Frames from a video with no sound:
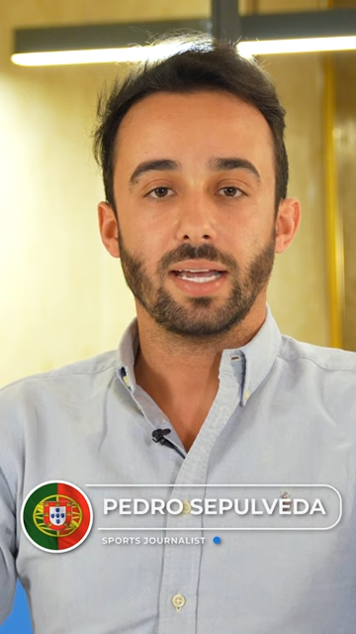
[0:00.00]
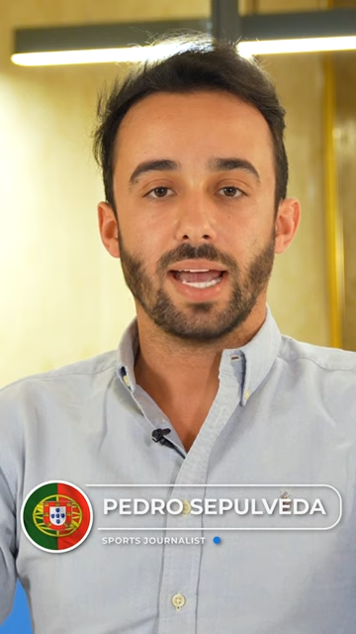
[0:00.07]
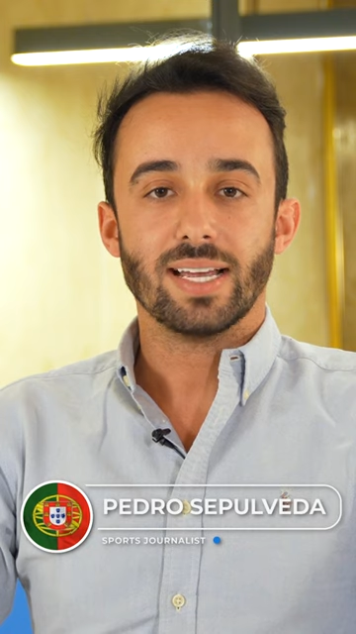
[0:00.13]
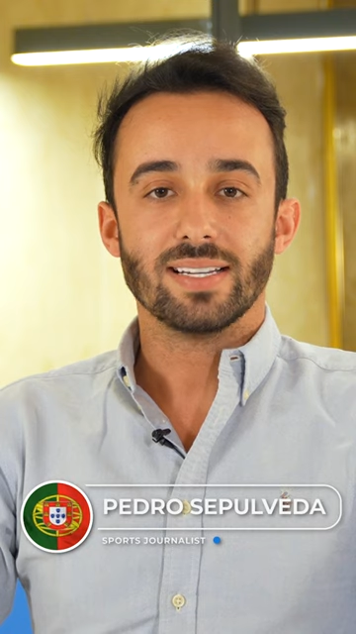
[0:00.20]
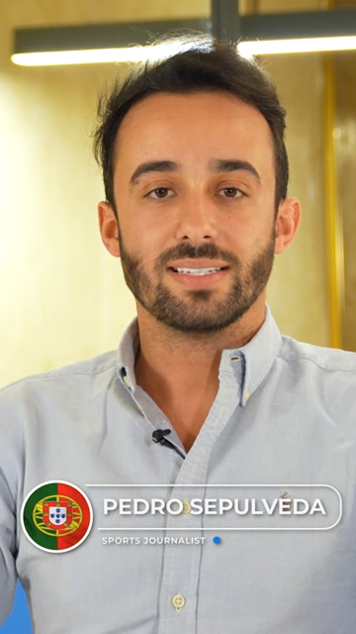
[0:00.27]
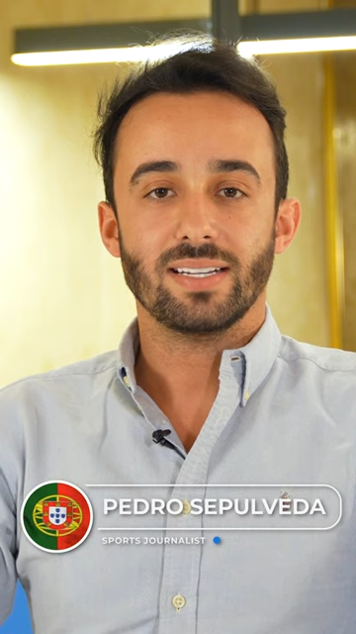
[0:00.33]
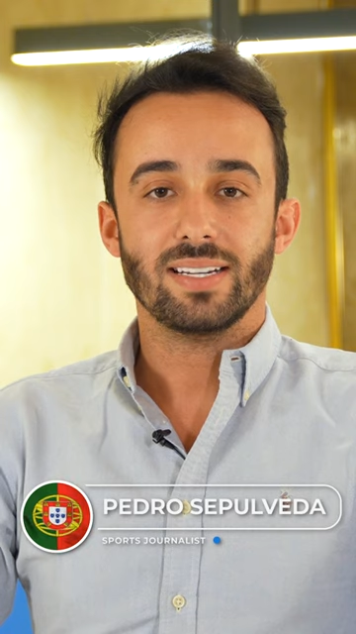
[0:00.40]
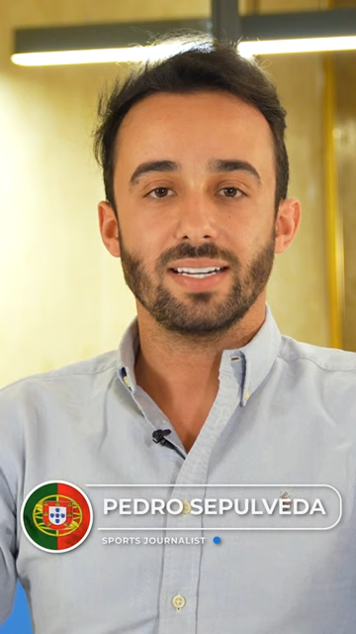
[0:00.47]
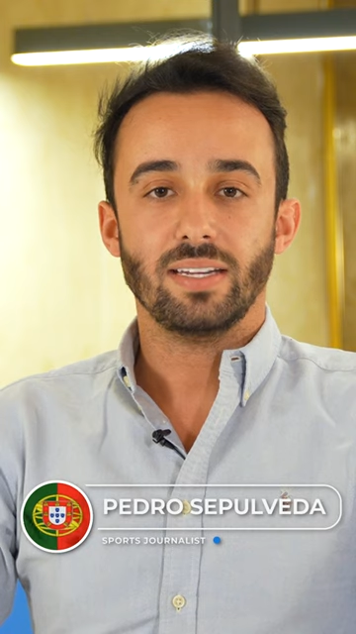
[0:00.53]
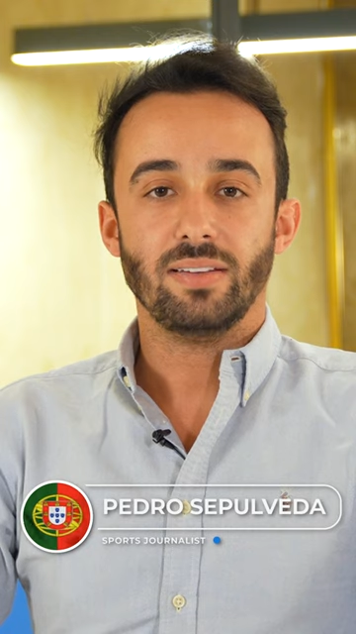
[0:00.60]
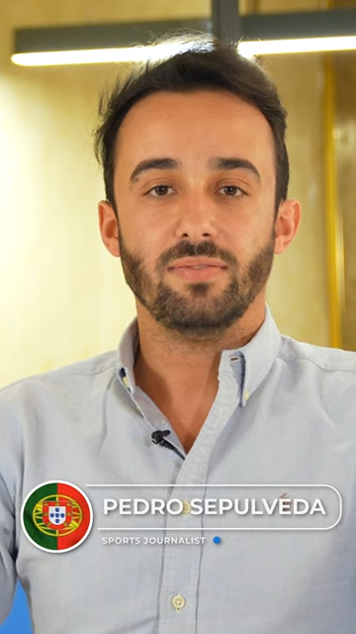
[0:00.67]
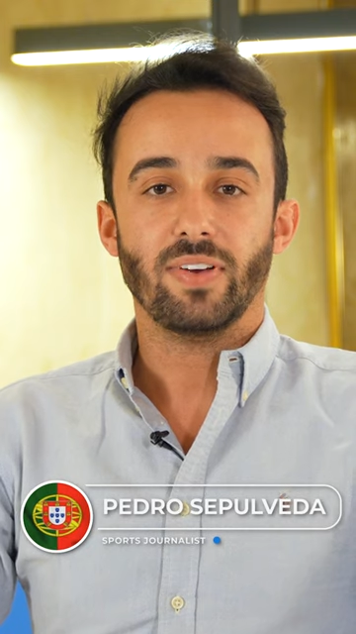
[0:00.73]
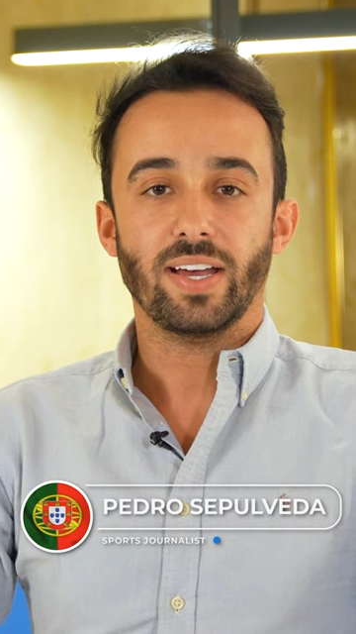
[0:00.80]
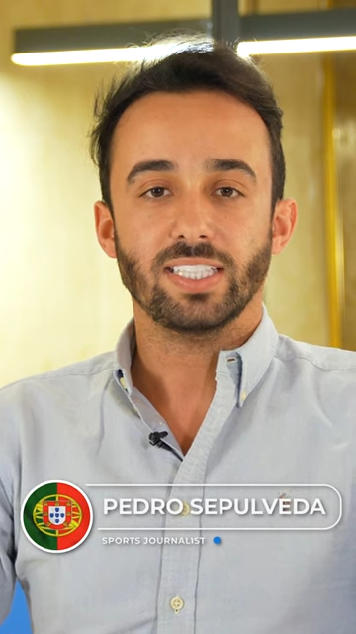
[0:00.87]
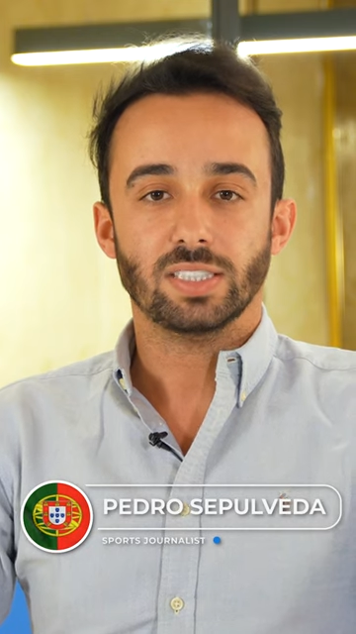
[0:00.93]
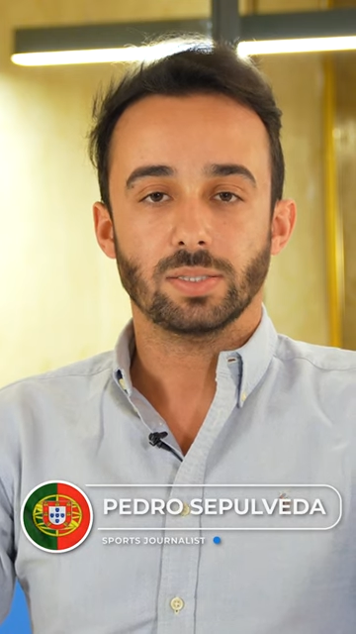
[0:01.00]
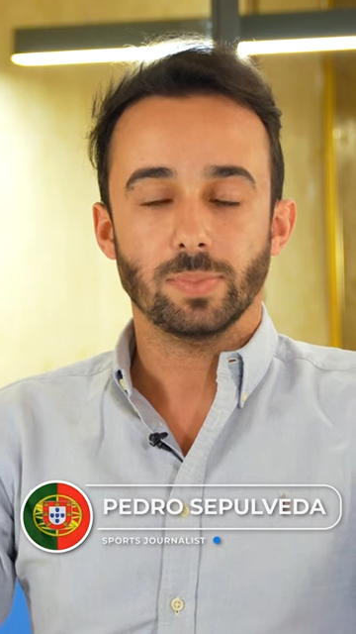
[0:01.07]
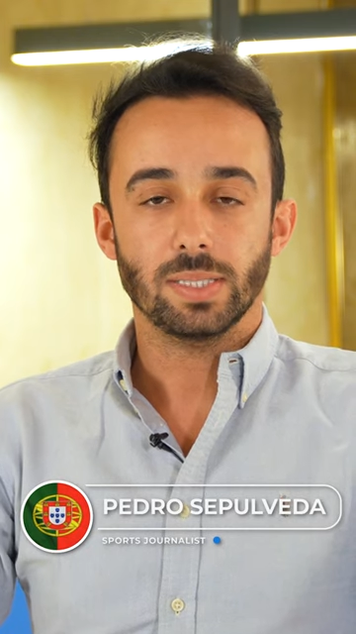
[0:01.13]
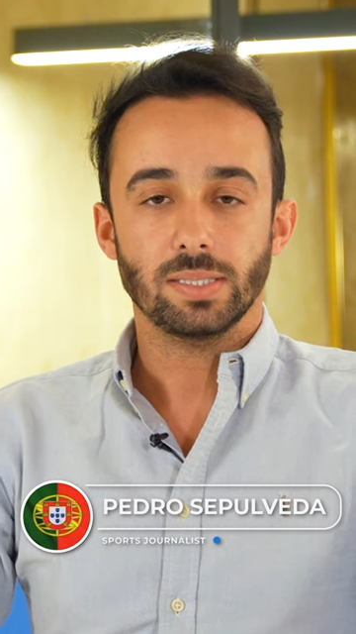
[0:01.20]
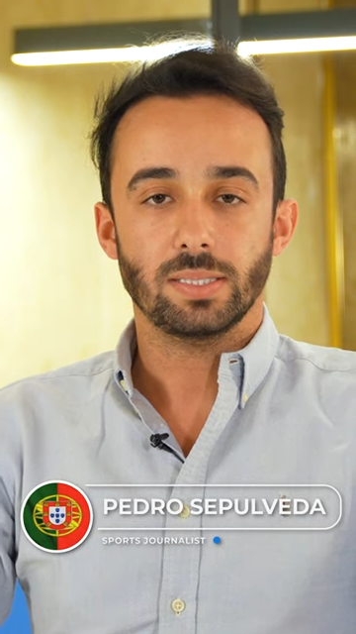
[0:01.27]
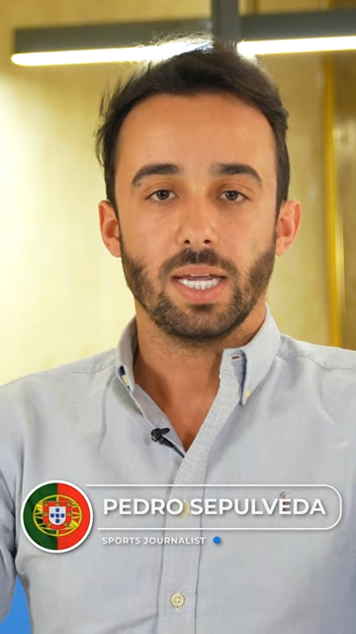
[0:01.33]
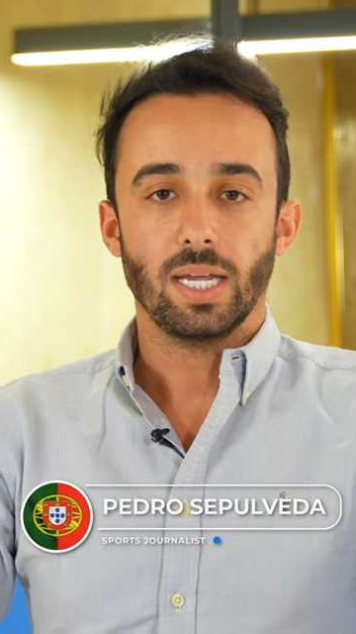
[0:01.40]
as an
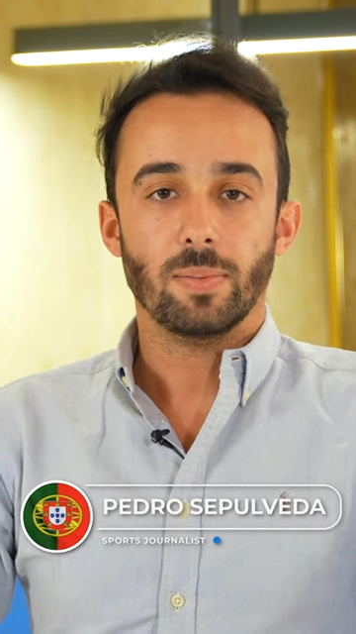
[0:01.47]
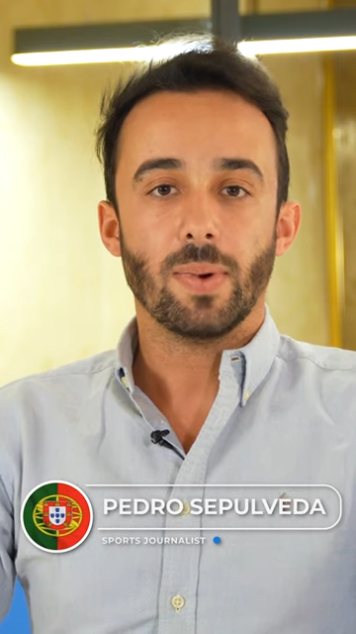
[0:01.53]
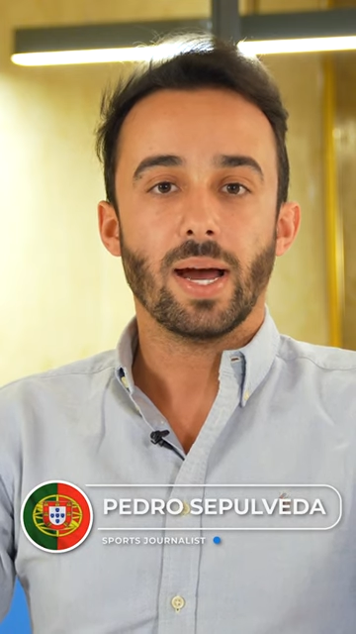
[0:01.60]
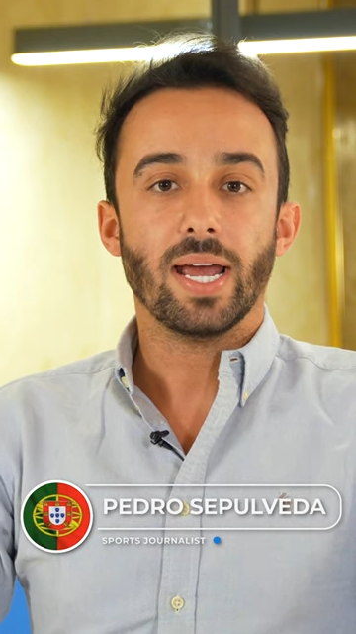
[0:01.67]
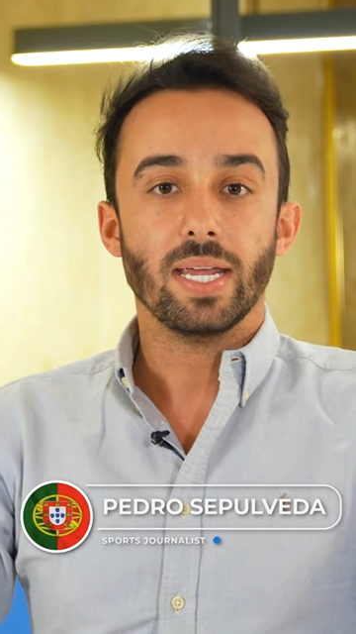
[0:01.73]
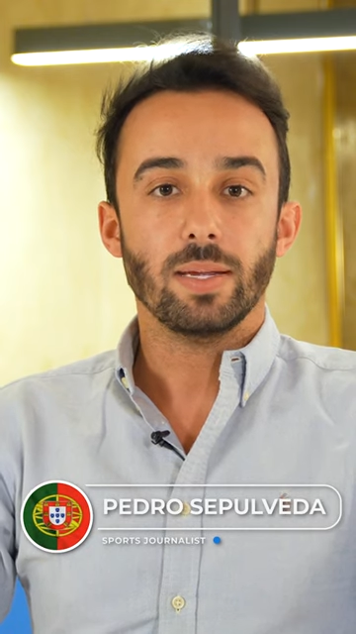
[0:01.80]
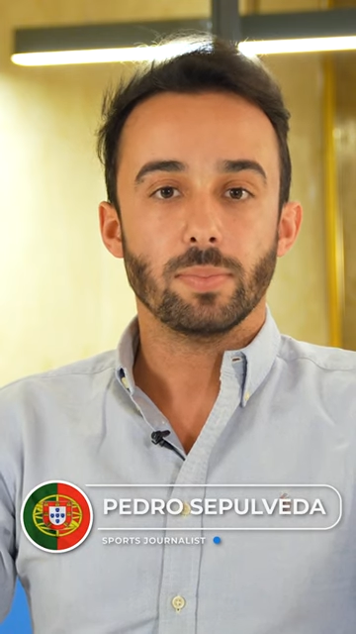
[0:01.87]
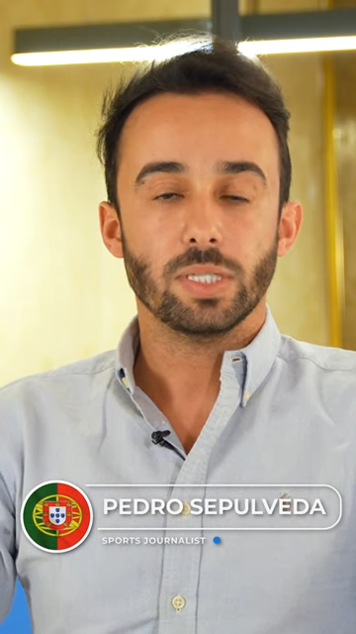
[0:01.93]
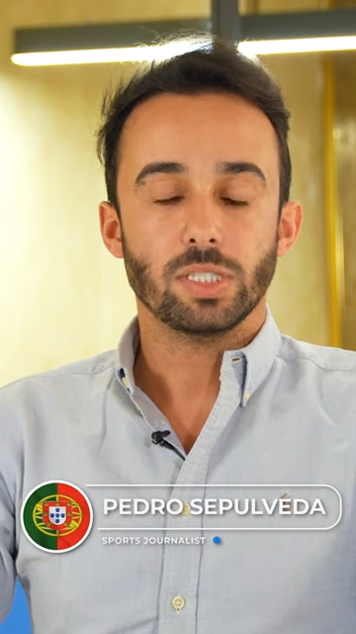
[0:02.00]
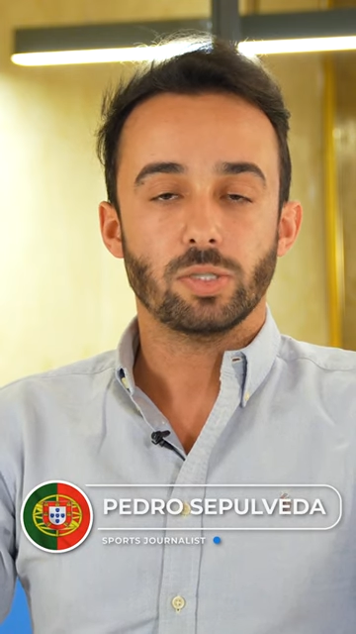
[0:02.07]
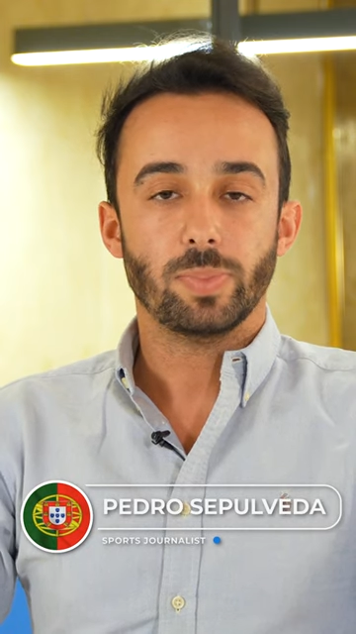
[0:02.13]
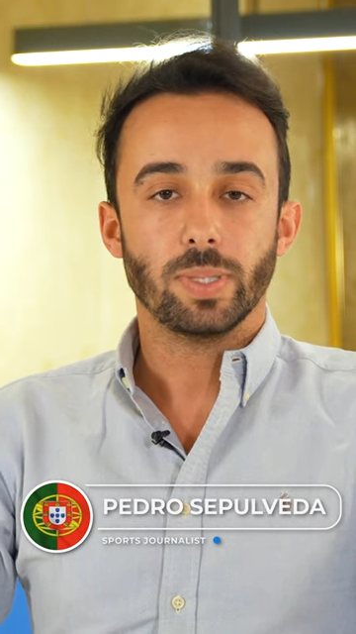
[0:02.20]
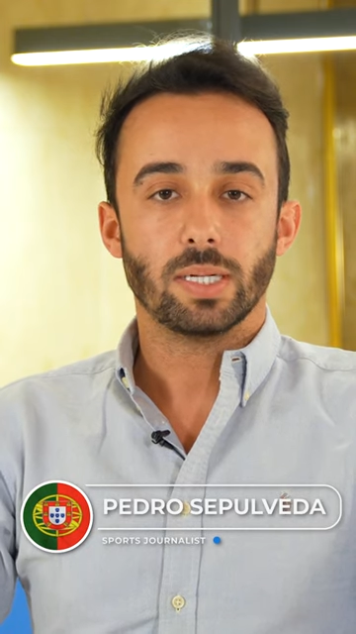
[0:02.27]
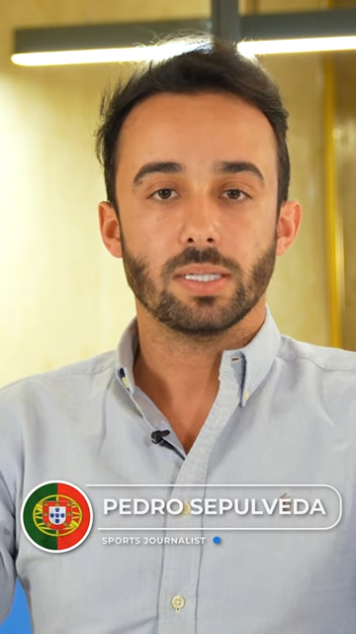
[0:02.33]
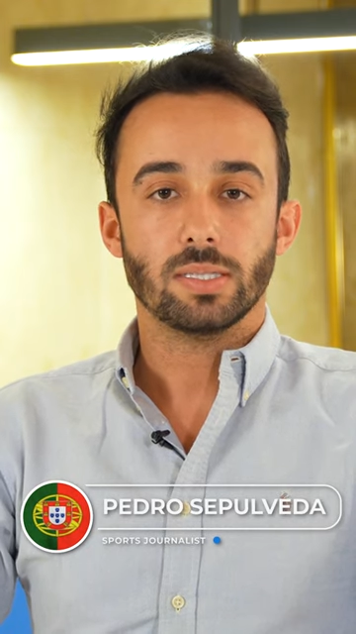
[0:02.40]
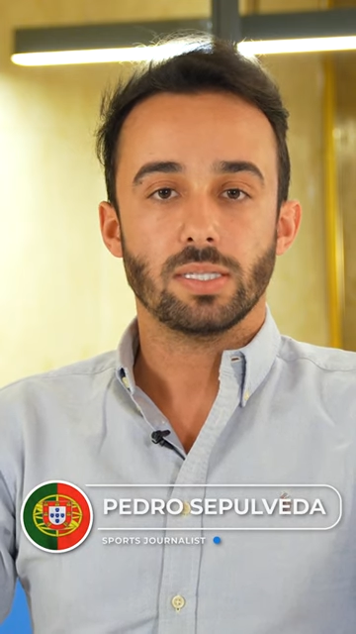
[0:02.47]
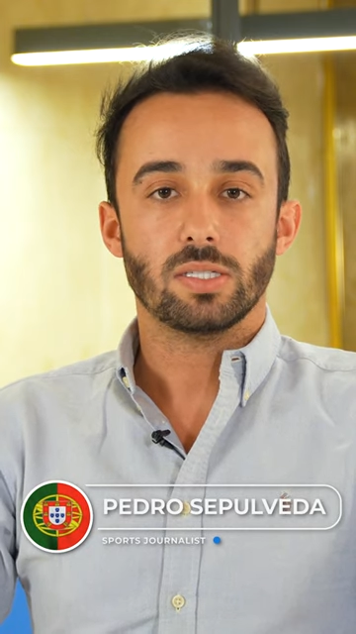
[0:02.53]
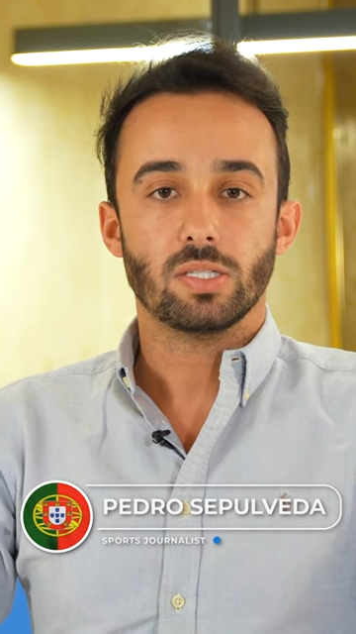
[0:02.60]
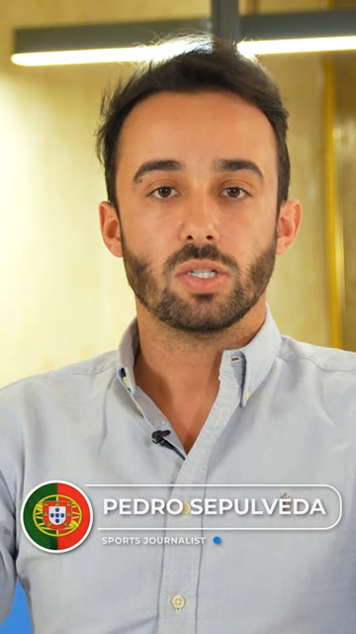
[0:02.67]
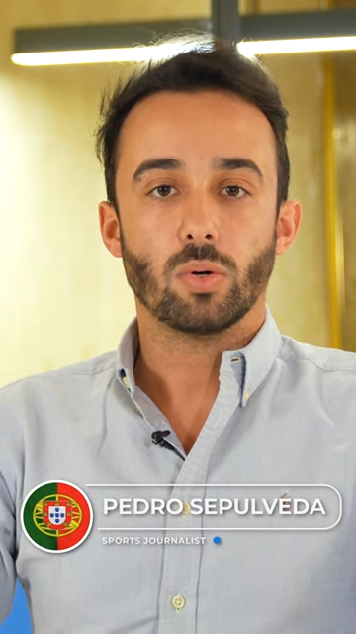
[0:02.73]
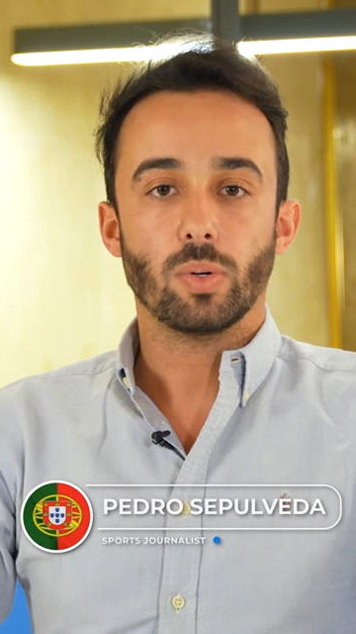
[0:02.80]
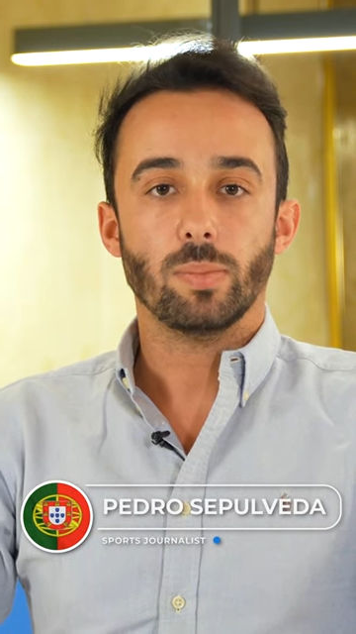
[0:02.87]
investment in my image because it's